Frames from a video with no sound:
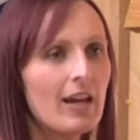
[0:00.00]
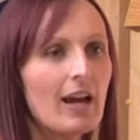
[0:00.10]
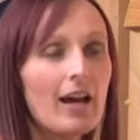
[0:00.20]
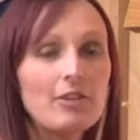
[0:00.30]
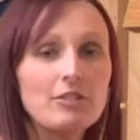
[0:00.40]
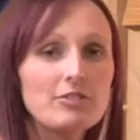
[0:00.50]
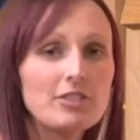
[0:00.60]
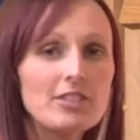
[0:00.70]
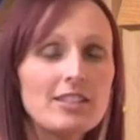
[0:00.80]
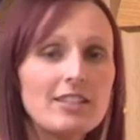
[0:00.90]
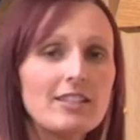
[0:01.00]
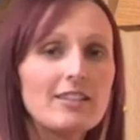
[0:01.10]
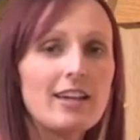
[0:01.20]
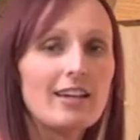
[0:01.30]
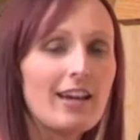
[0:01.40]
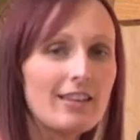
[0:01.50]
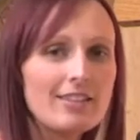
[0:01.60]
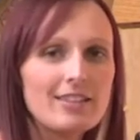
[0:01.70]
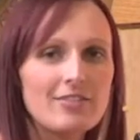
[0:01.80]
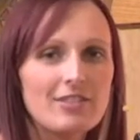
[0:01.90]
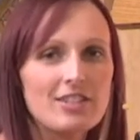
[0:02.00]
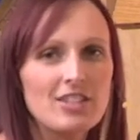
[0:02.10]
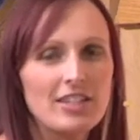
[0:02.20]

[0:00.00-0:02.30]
I was fortunate that at this convention,